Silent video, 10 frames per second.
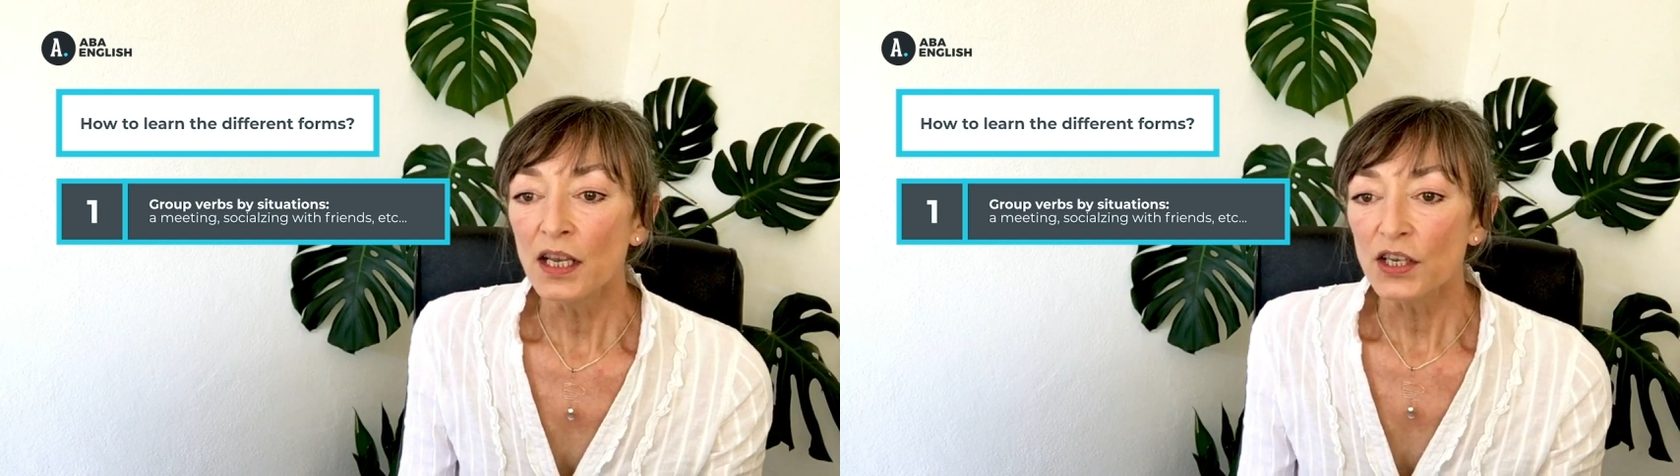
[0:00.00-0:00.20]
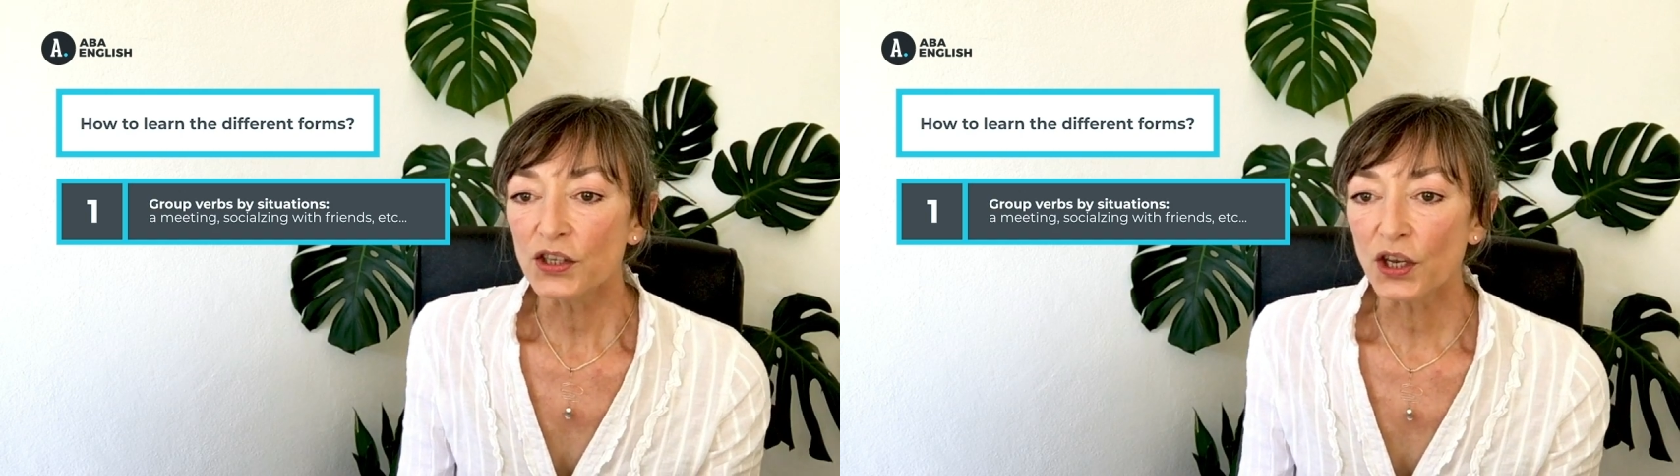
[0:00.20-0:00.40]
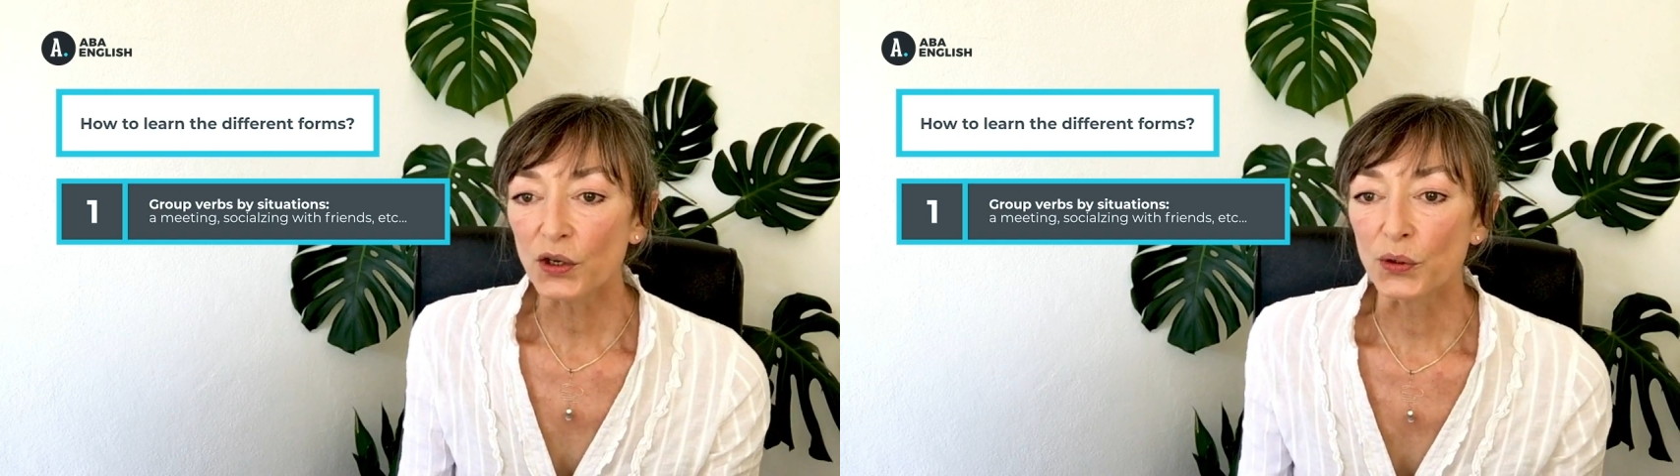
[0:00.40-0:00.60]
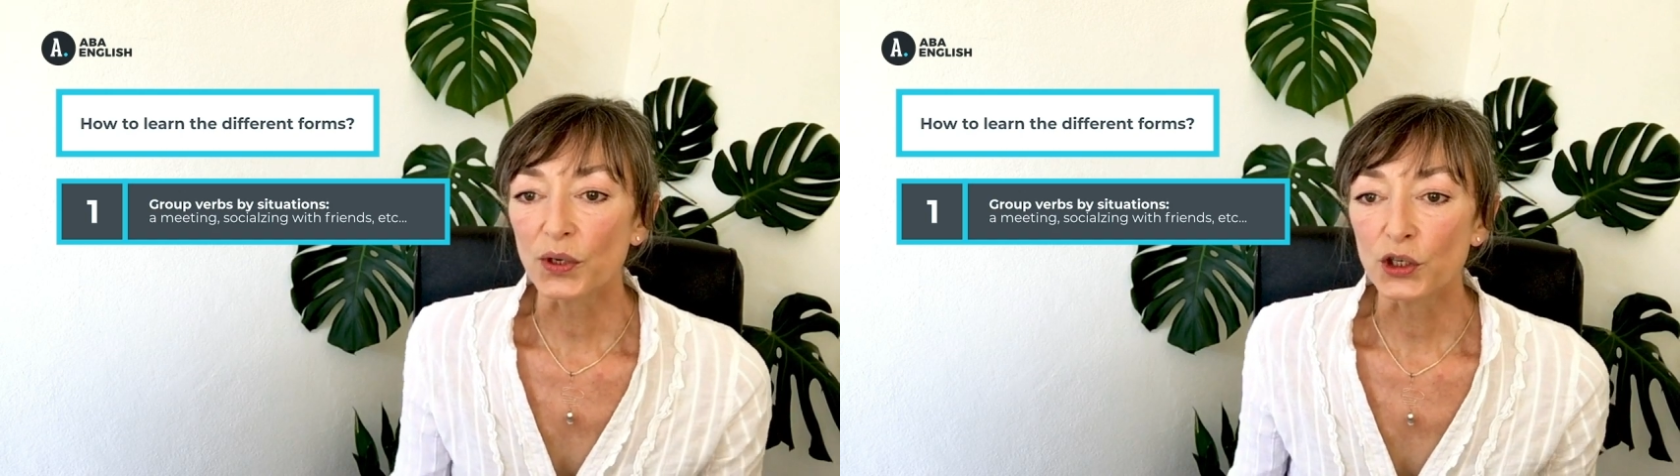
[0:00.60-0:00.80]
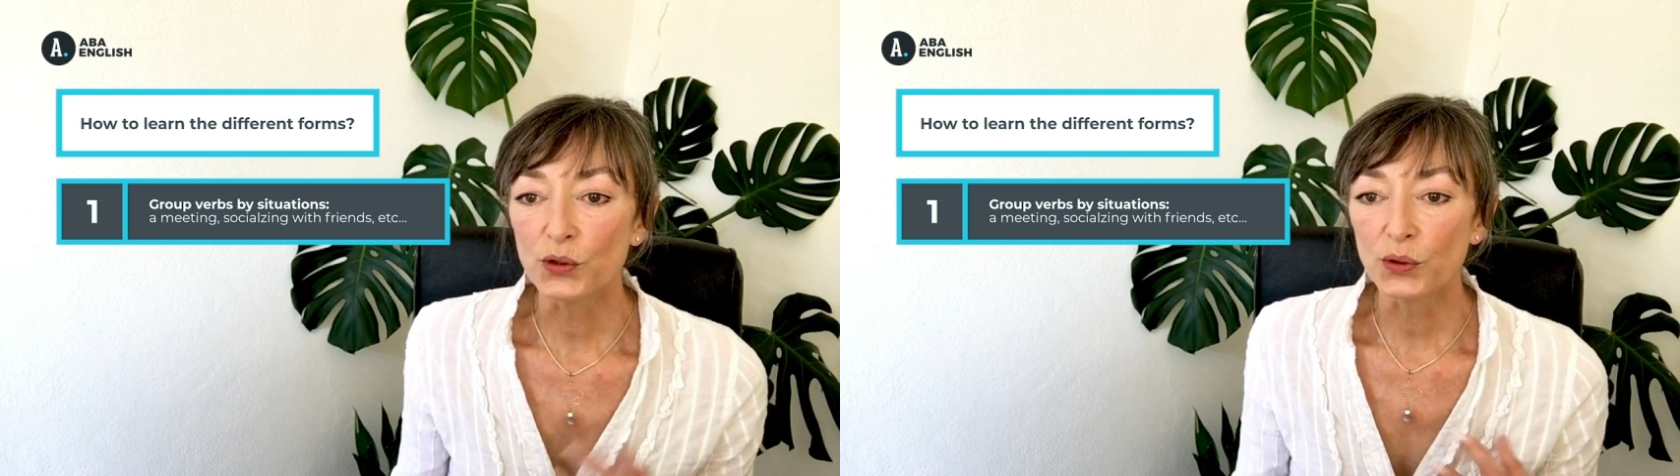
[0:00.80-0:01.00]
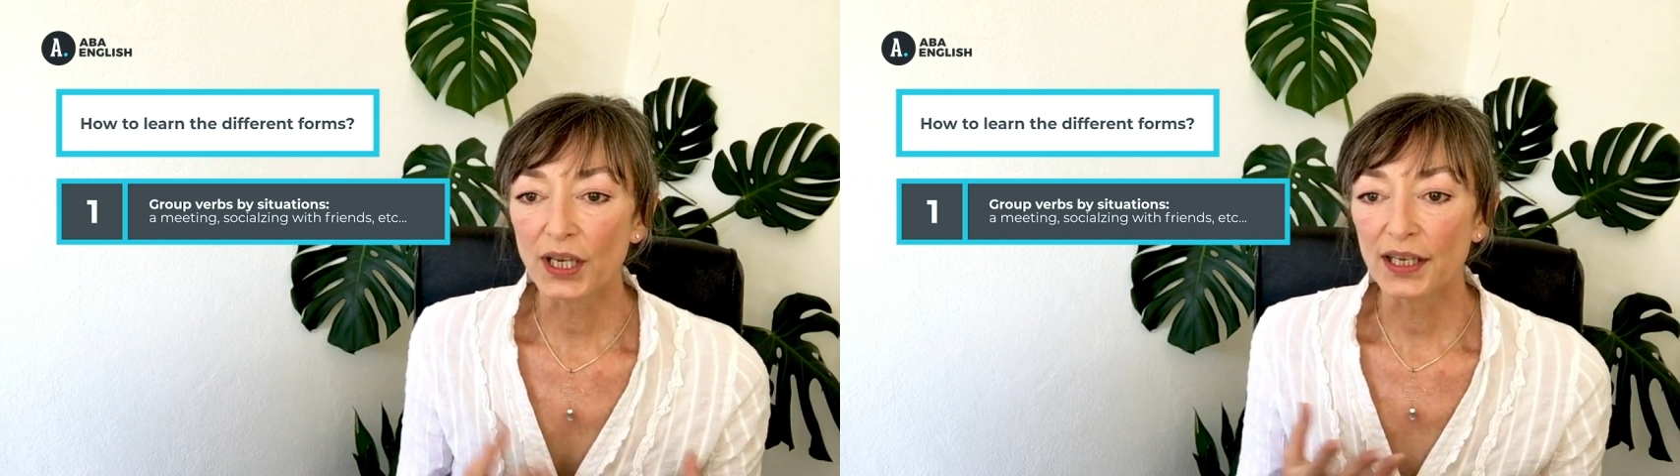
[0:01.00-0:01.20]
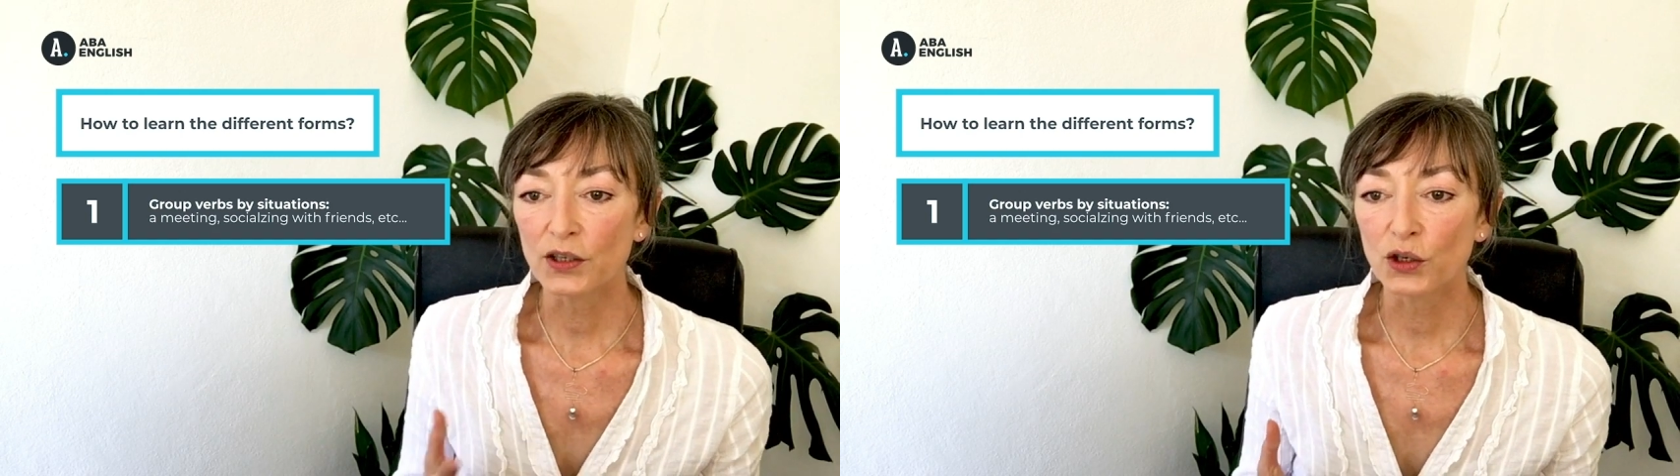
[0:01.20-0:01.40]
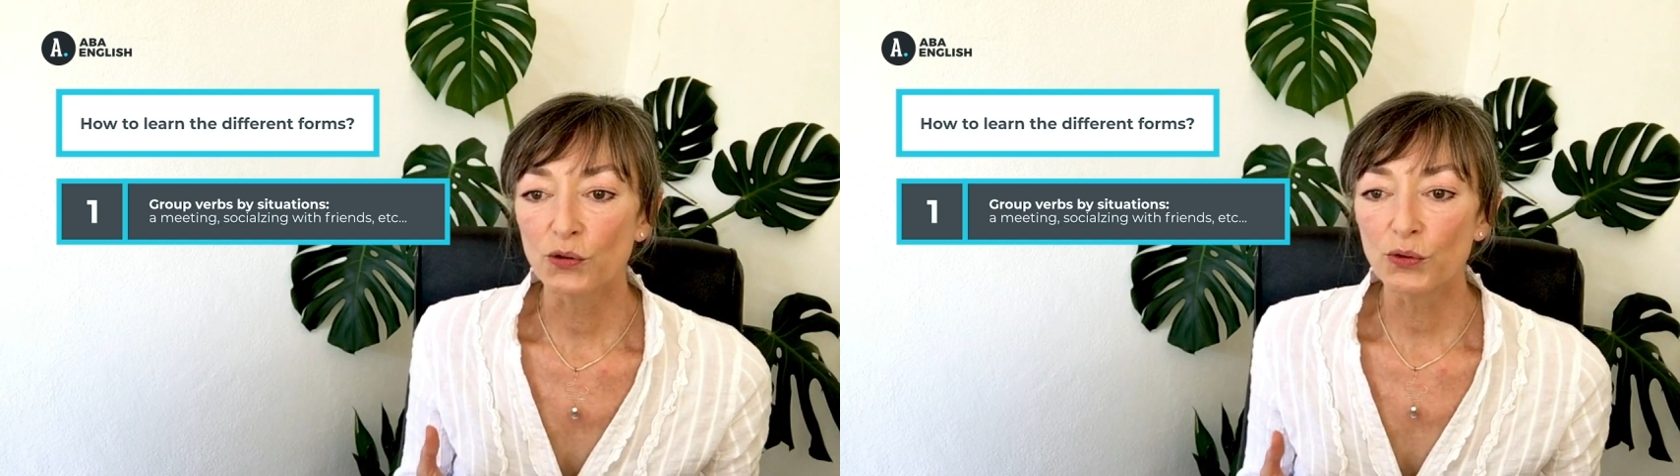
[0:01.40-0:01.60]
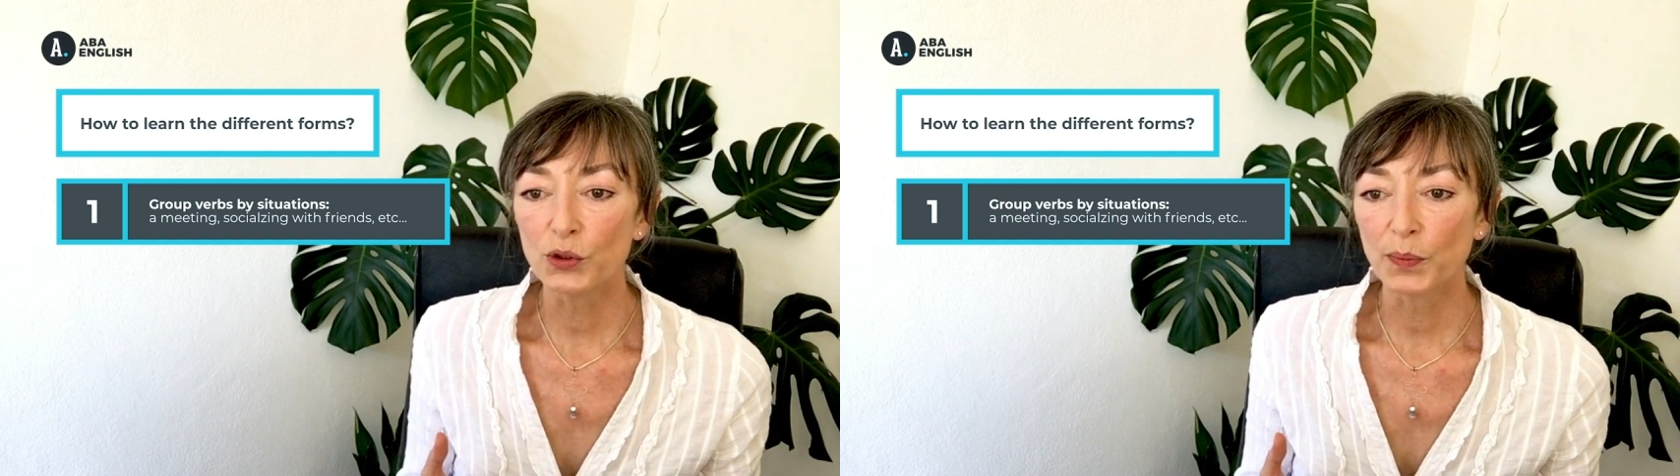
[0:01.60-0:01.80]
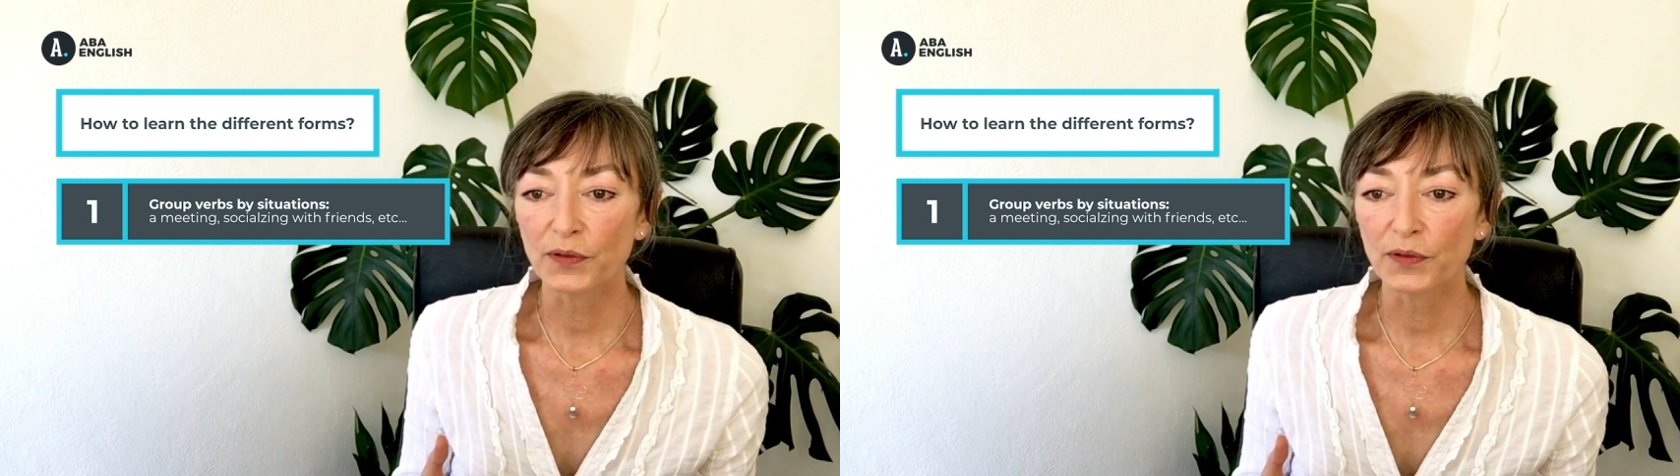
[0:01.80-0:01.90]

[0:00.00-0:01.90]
So you can group